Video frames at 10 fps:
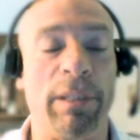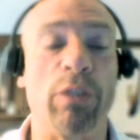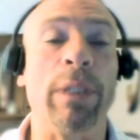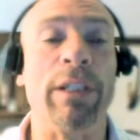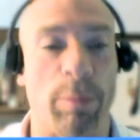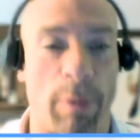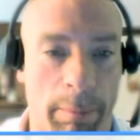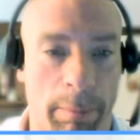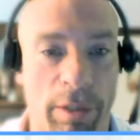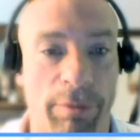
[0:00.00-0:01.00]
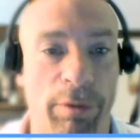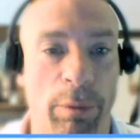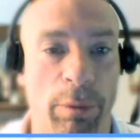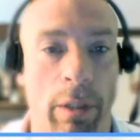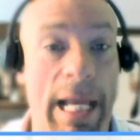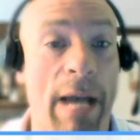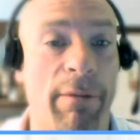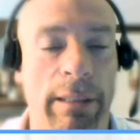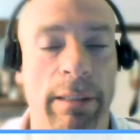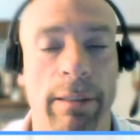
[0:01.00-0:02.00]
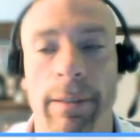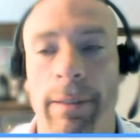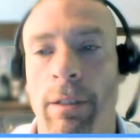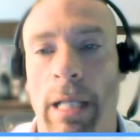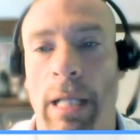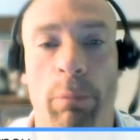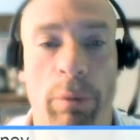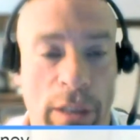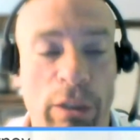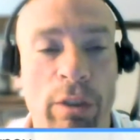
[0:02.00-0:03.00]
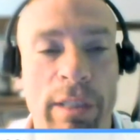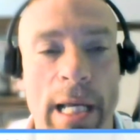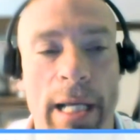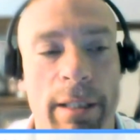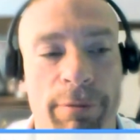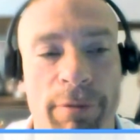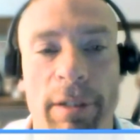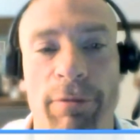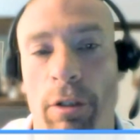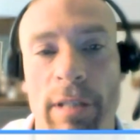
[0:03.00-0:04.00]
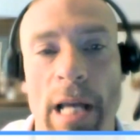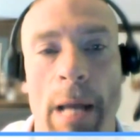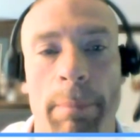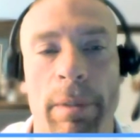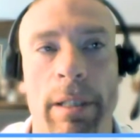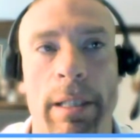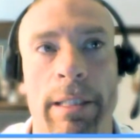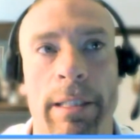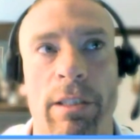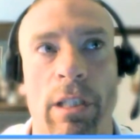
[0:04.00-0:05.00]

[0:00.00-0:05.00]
between two problems, if you will, a cavity. And we, like you said, the very first tap, it's